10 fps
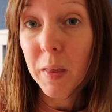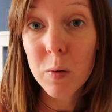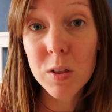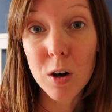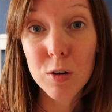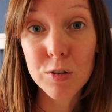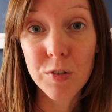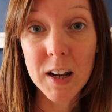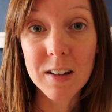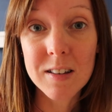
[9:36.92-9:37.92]
with our good
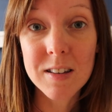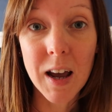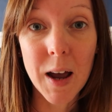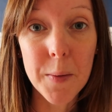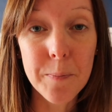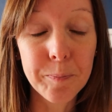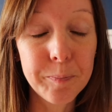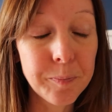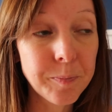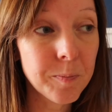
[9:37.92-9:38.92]
friends.
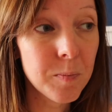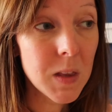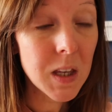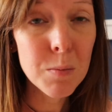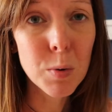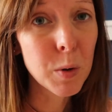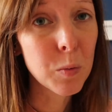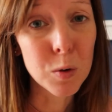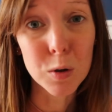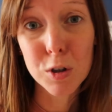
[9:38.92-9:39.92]
But we
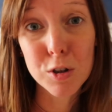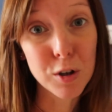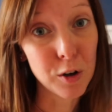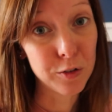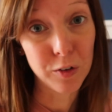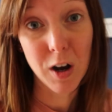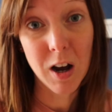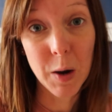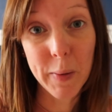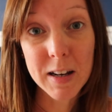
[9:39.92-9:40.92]
walked so
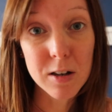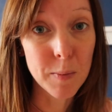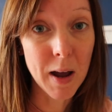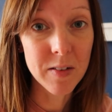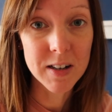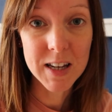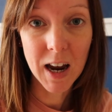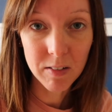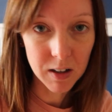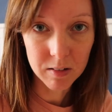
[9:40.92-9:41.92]
far, and we ended up having to
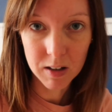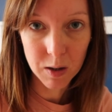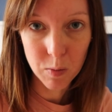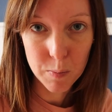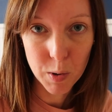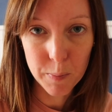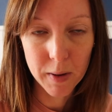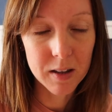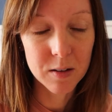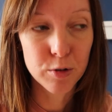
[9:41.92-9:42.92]
carry Loki at one point
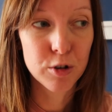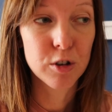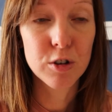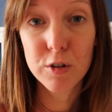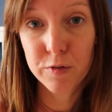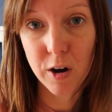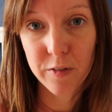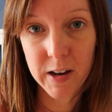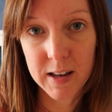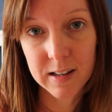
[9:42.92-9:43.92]
because it was just too far
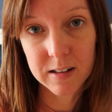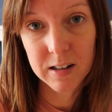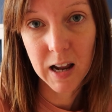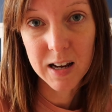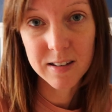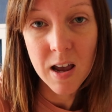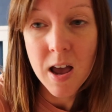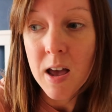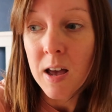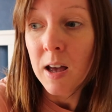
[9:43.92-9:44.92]
for his little legs.
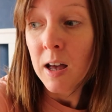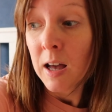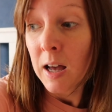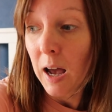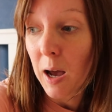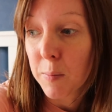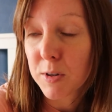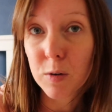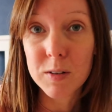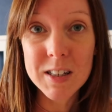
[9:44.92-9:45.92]

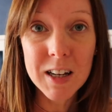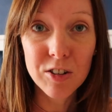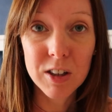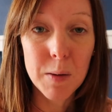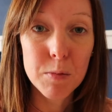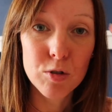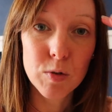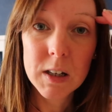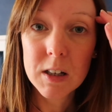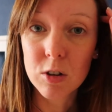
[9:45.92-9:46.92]
So I didn't actually get much
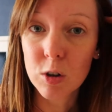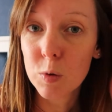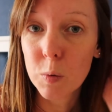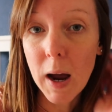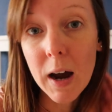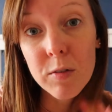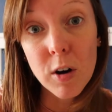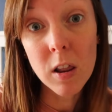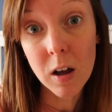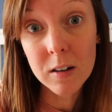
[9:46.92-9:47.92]
reading done because we were out for
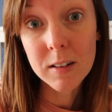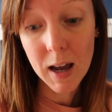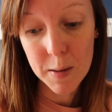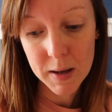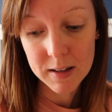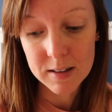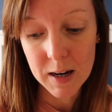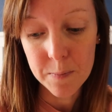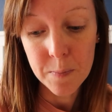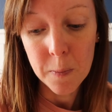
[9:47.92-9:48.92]
a long time
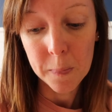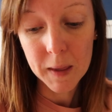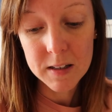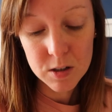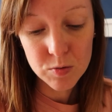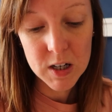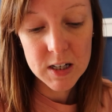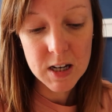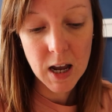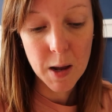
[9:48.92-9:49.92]
yesterday. I did
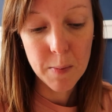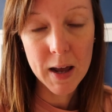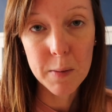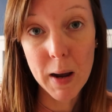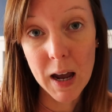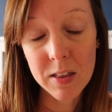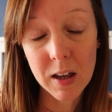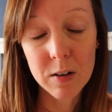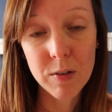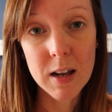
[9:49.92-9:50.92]
read, I had a bath,
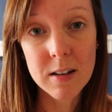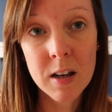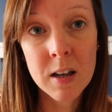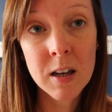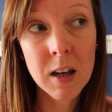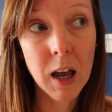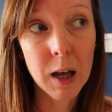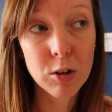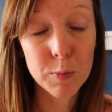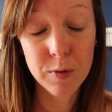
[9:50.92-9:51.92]
and I read
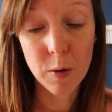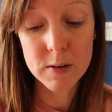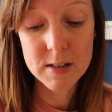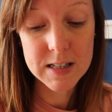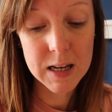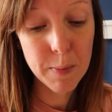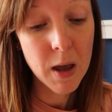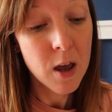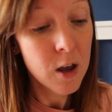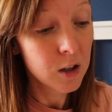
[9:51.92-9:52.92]
just before I went to sleep.
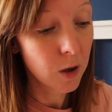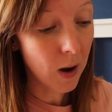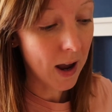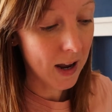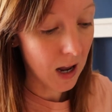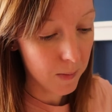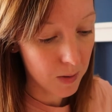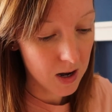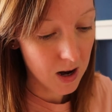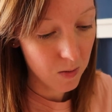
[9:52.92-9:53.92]
So I am
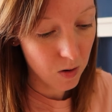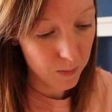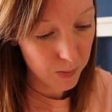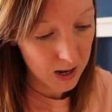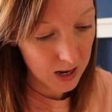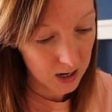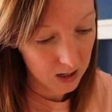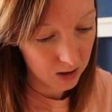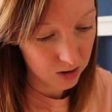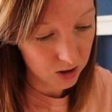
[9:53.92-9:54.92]
now on
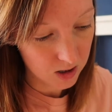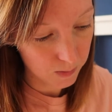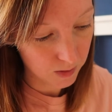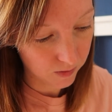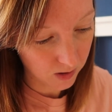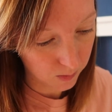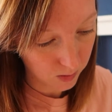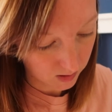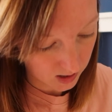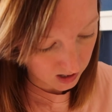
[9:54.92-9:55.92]
page, let me find
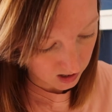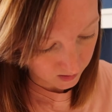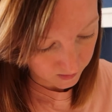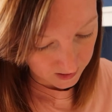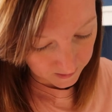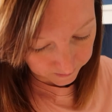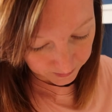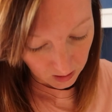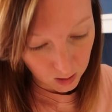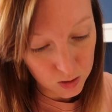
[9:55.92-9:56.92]
where I am,
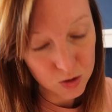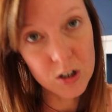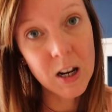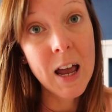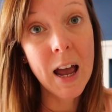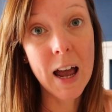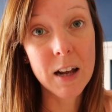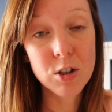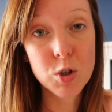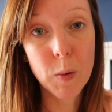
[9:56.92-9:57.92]

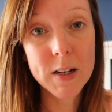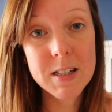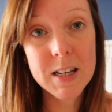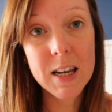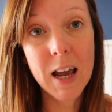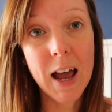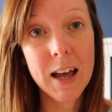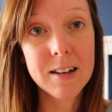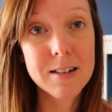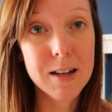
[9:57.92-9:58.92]
120,
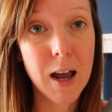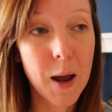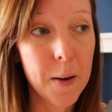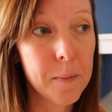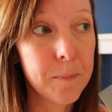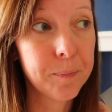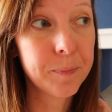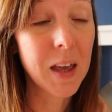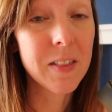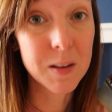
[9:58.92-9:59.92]
and
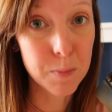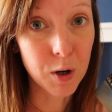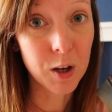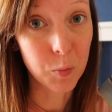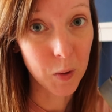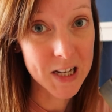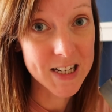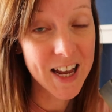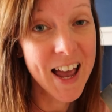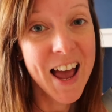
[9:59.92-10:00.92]
this book is
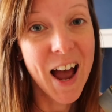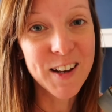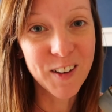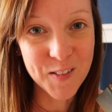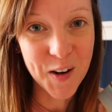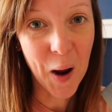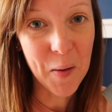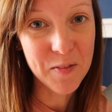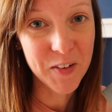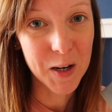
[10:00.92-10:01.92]
weird. I don't know how
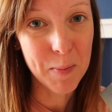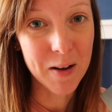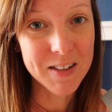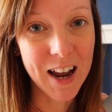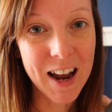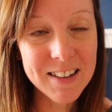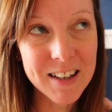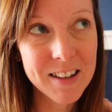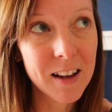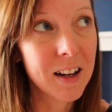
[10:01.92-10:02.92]
I feel about it. As
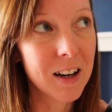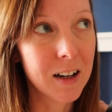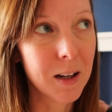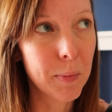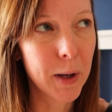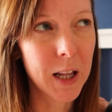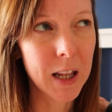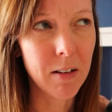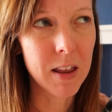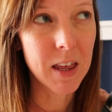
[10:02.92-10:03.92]
I said in a clip earlier, I